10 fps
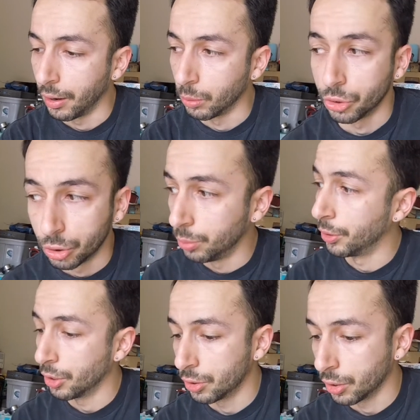we should be
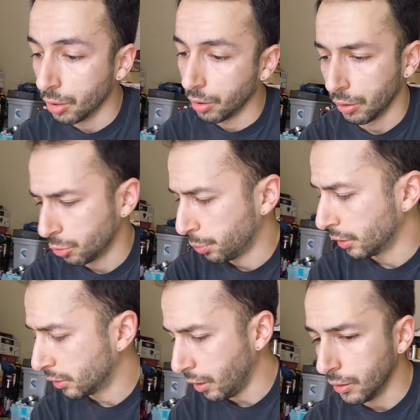good to go. It looks pretty
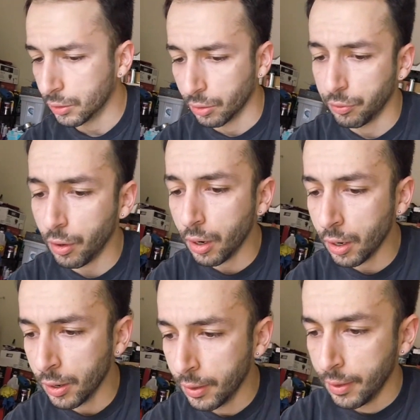solid so
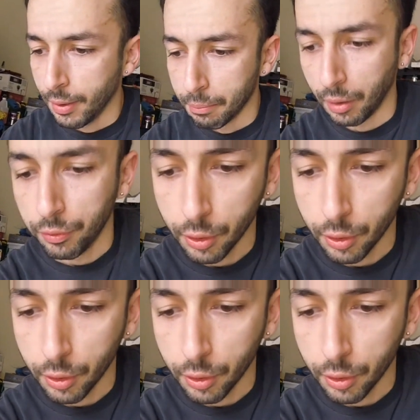far. My floor